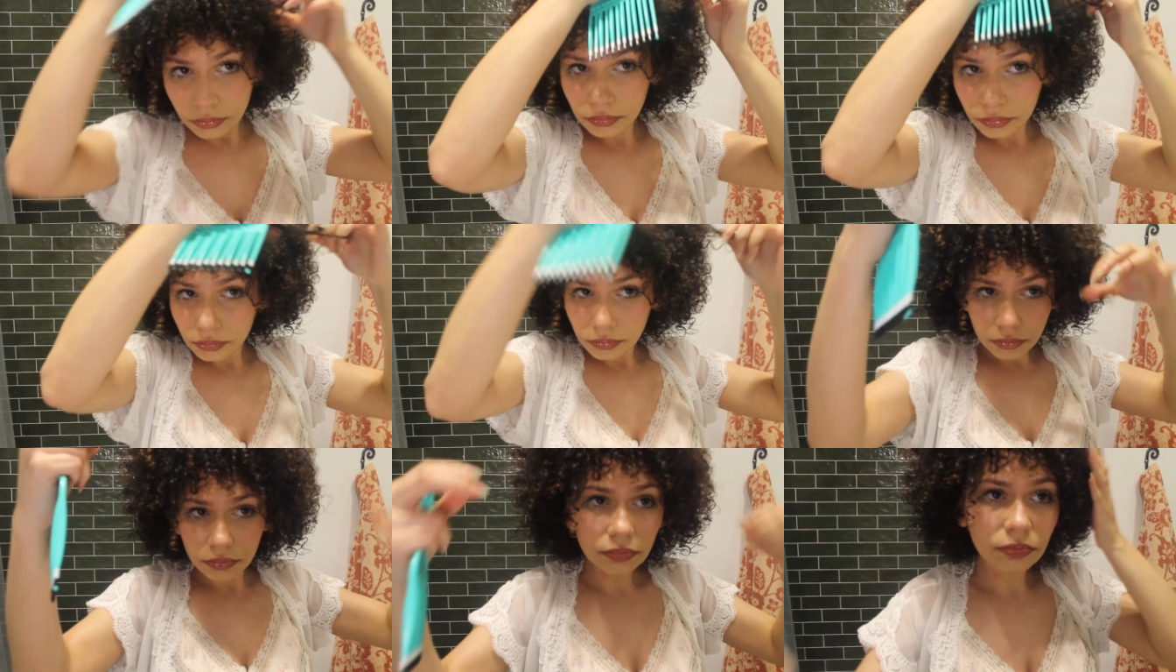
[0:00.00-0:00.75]
with
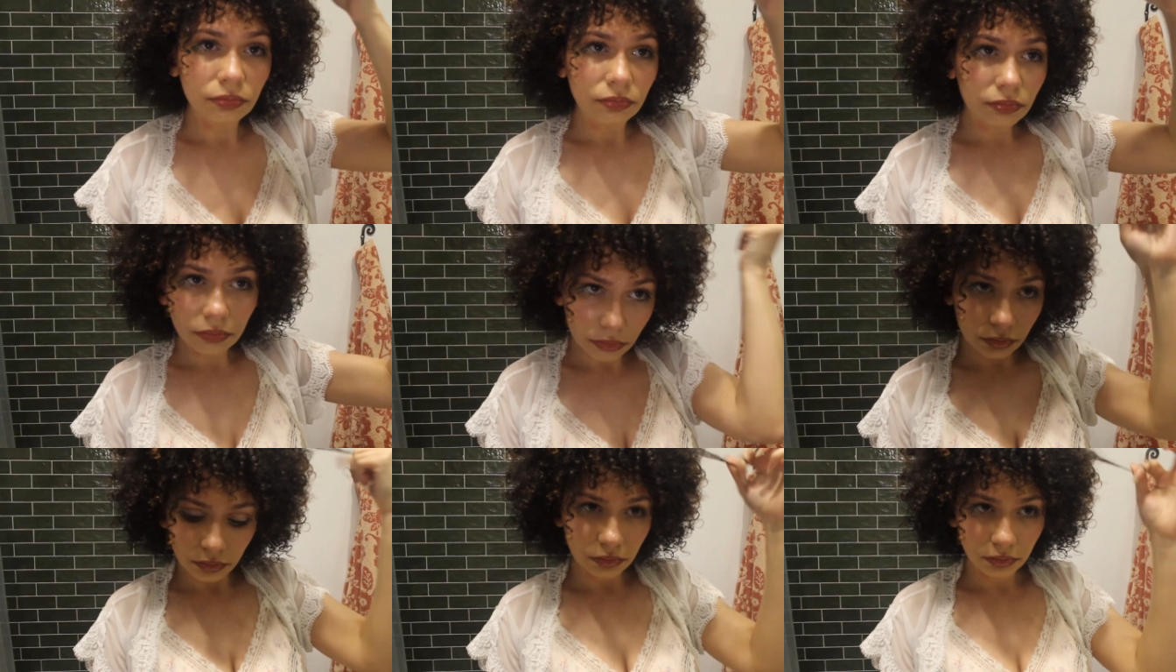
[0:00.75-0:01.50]
definition,
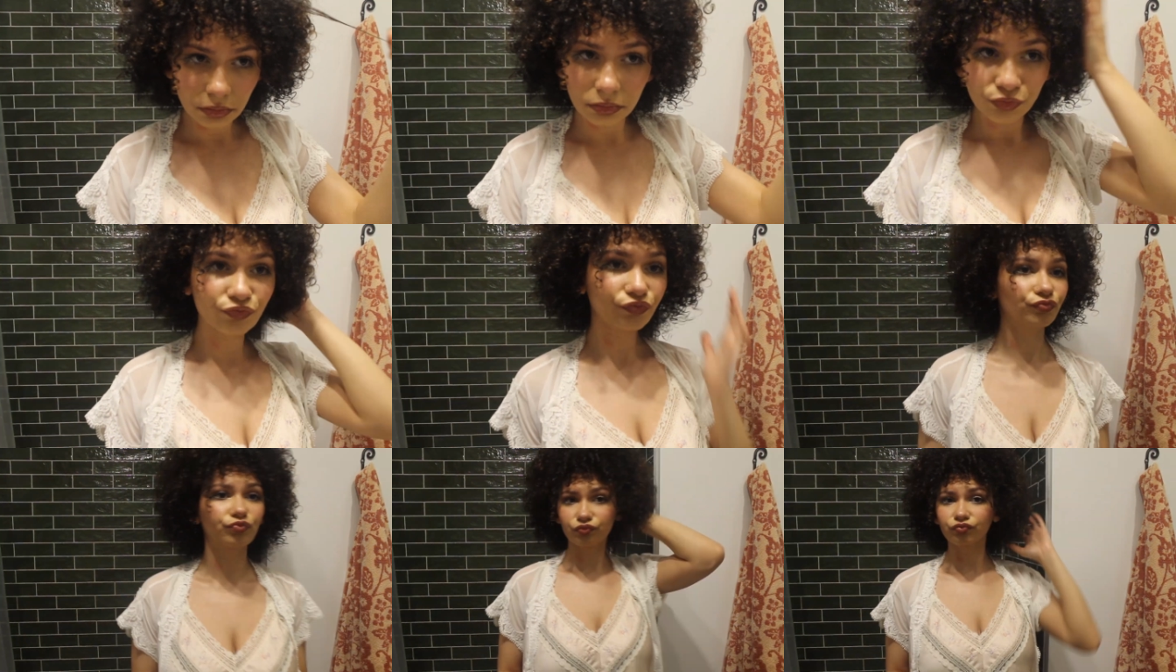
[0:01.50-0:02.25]
but I
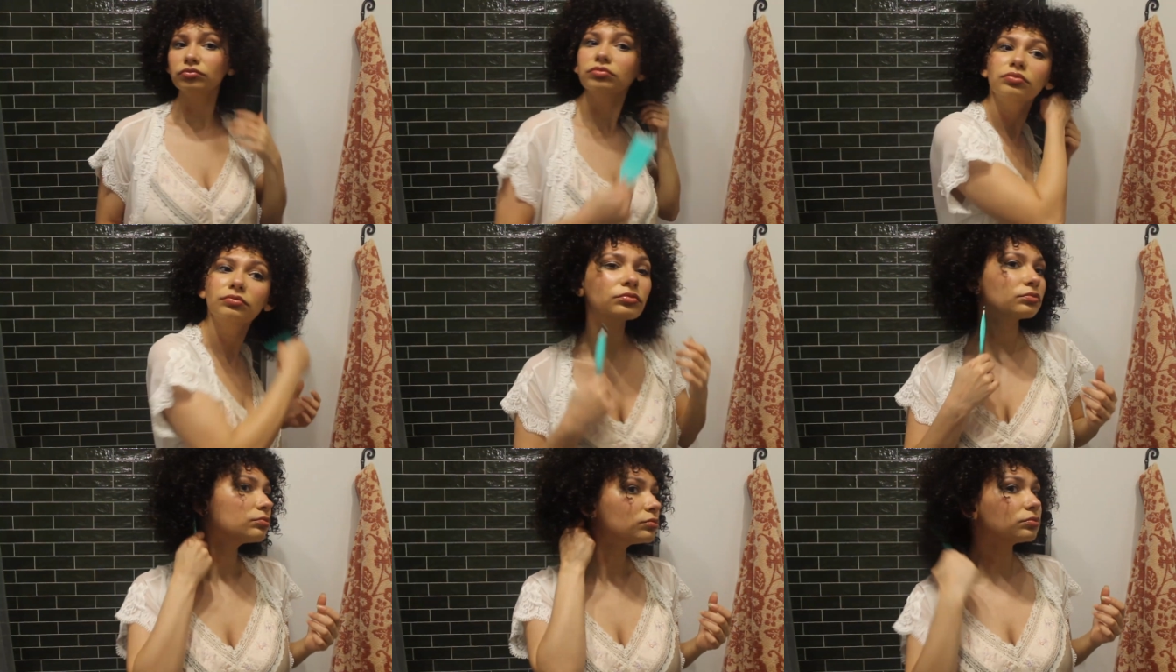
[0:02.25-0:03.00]
guess she doesn't
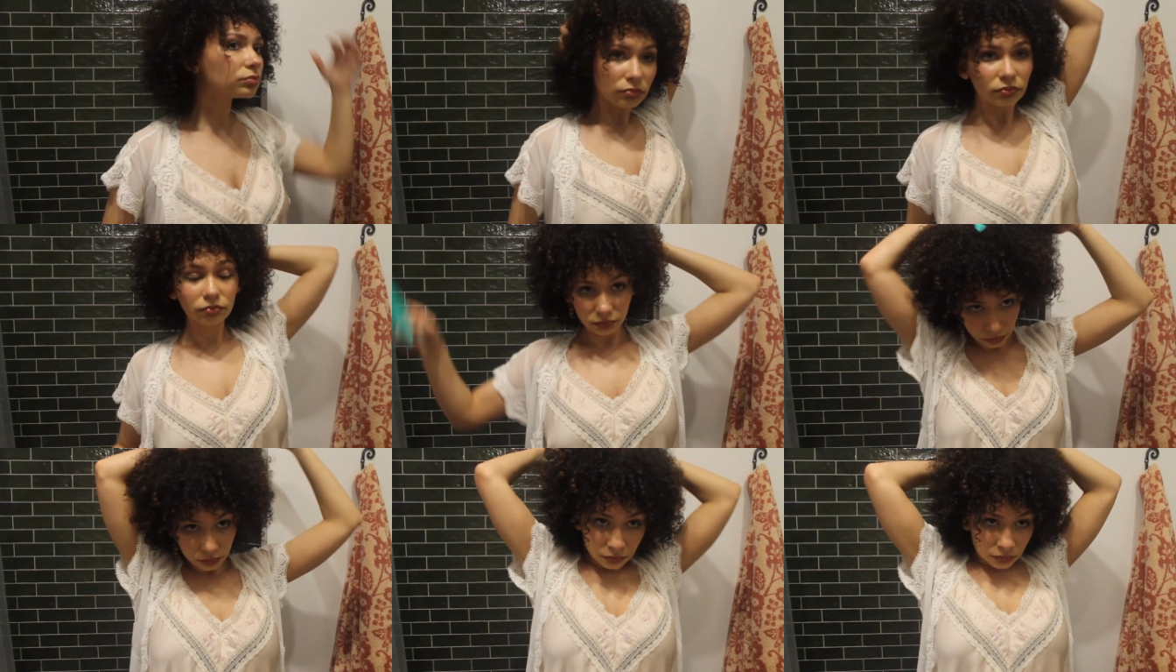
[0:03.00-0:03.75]
care about that.
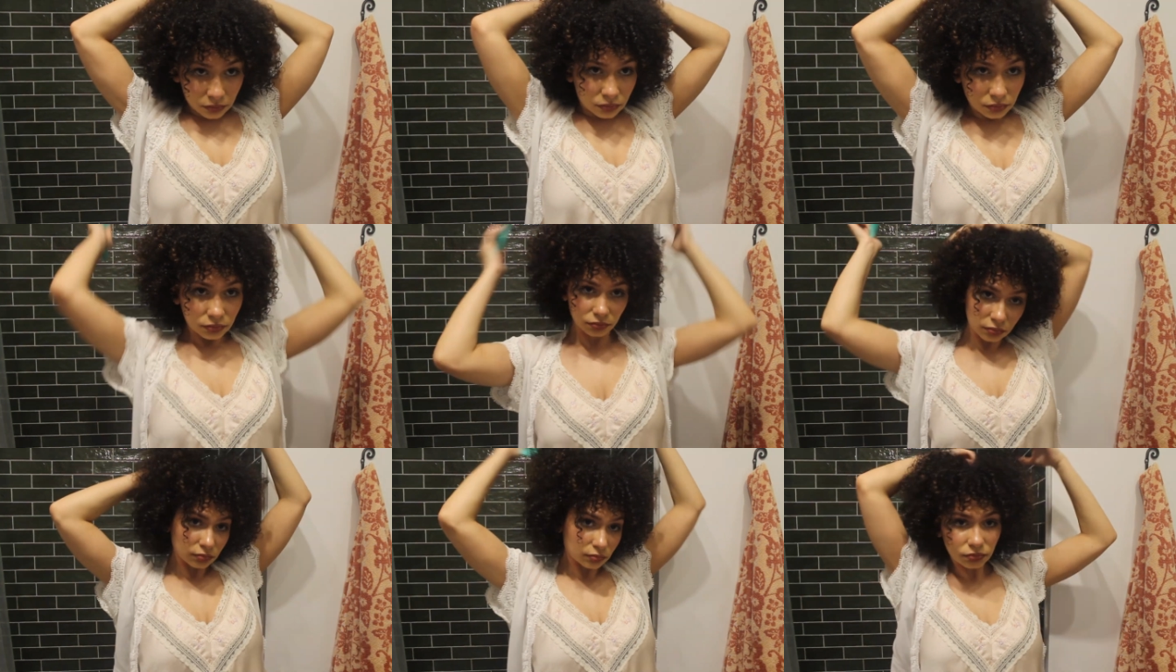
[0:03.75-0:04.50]
And
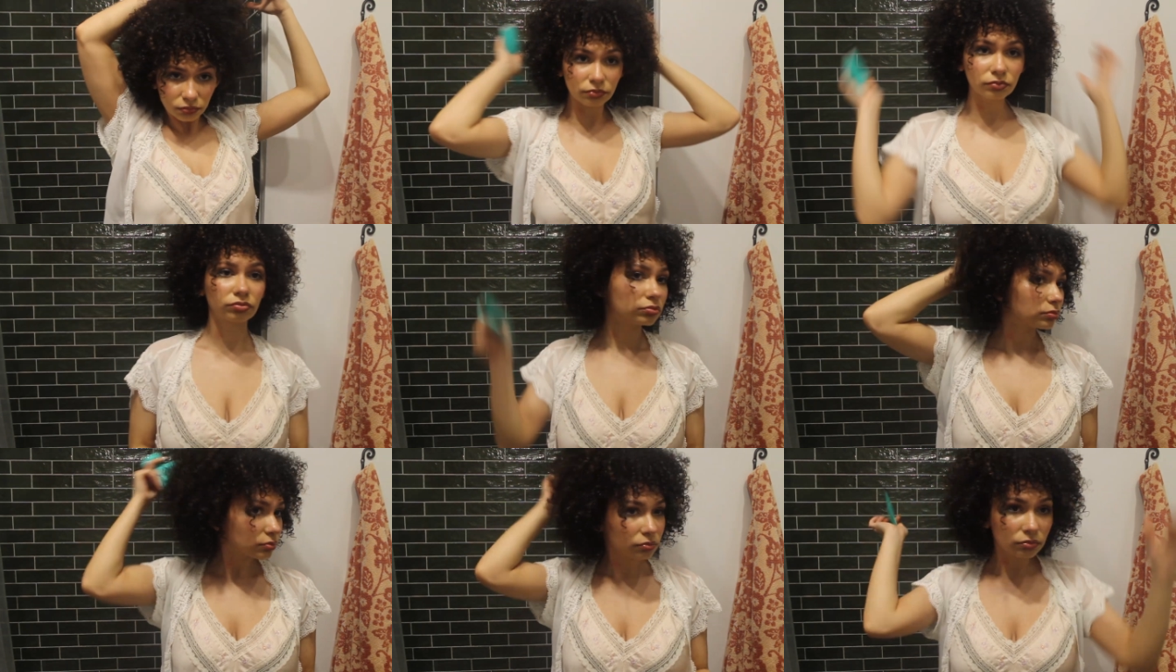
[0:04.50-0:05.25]
that's pretty much
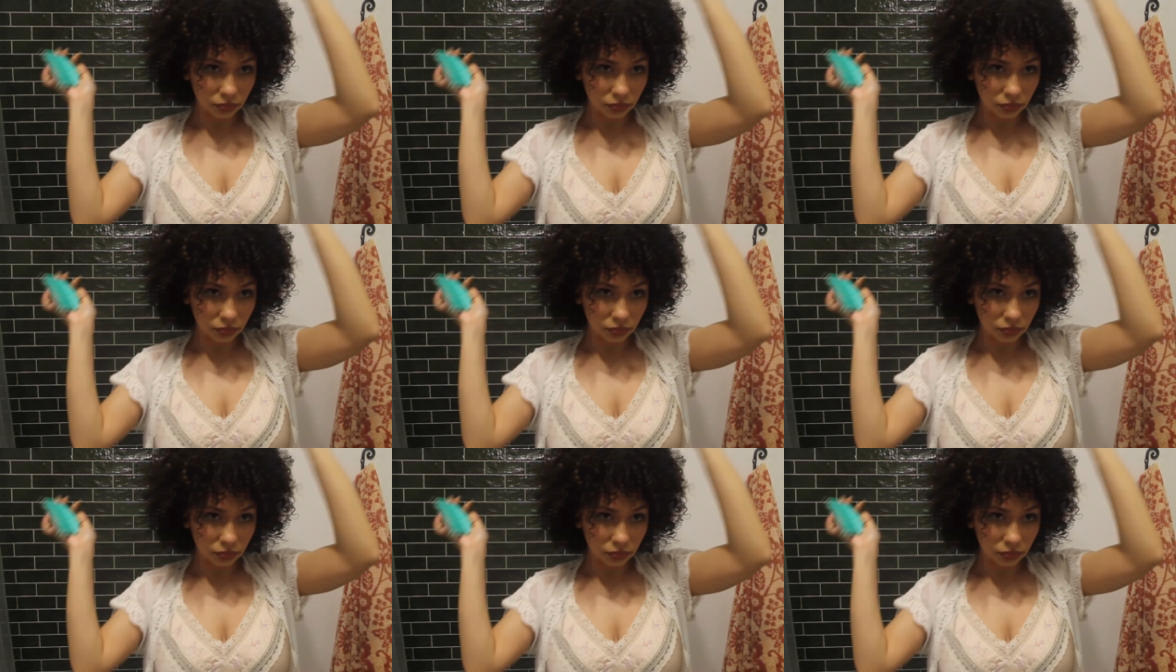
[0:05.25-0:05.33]
it.